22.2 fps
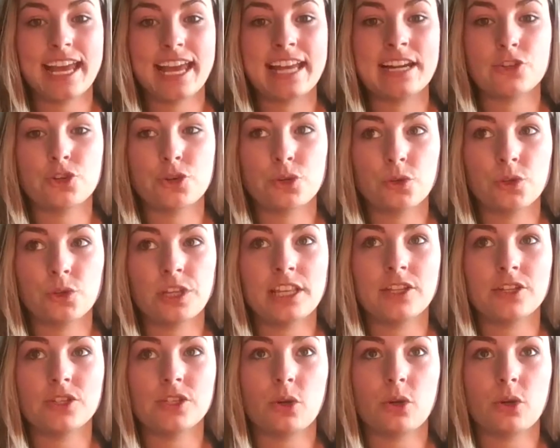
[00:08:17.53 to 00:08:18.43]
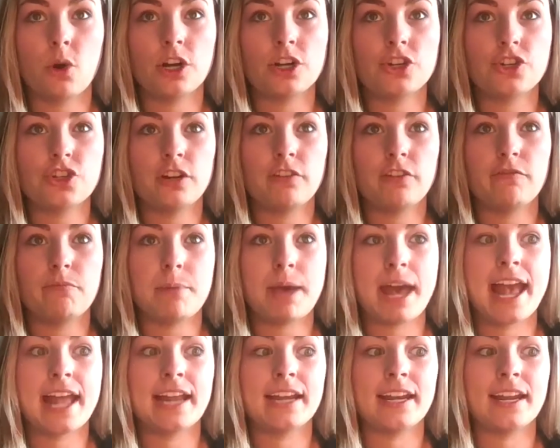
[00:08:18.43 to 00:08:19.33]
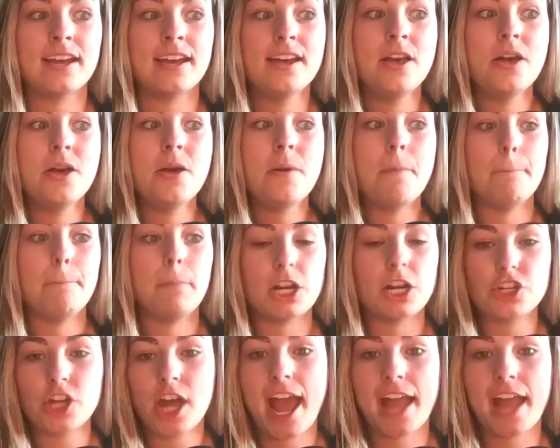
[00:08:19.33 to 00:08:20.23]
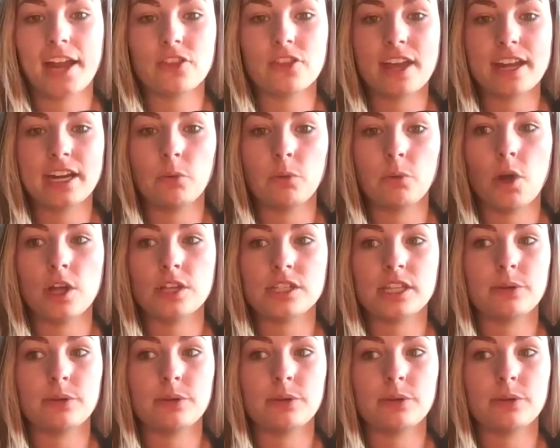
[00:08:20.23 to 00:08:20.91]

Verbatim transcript: And truly, the score should have been much higher than it was.